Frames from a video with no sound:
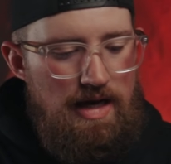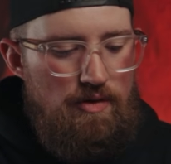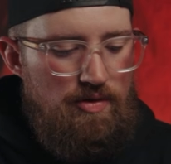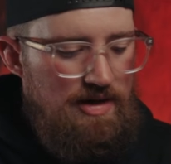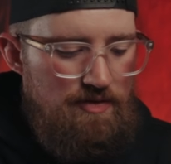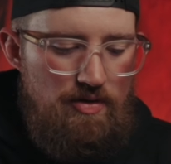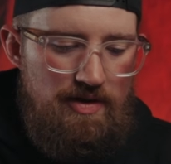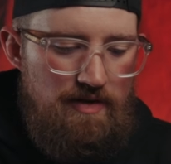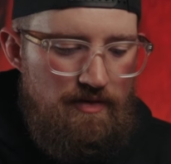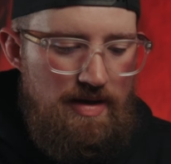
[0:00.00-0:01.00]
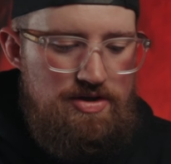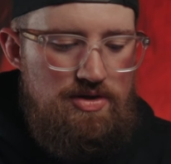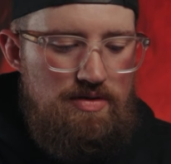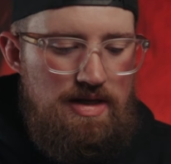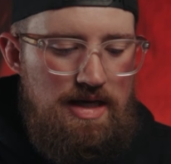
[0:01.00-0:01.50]
It will give you all the
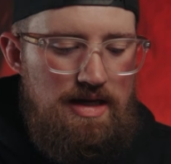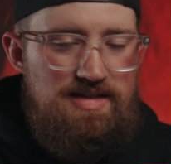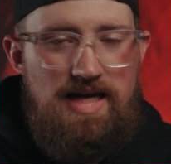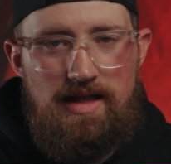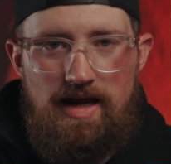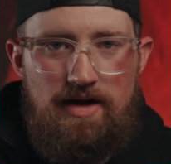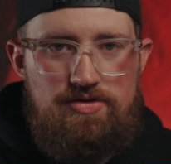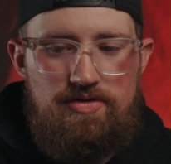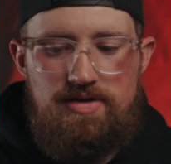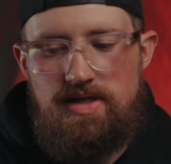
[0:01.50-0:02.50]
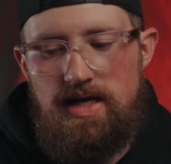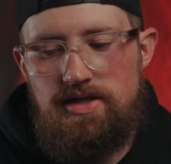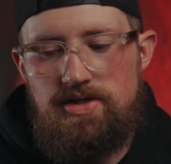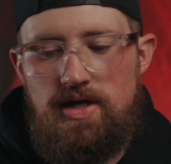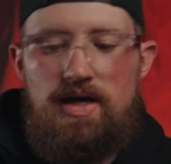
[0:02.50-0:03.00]
information you need, exactly how to shoot the
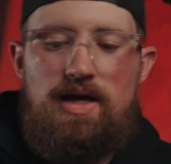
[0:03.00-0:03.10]
stage,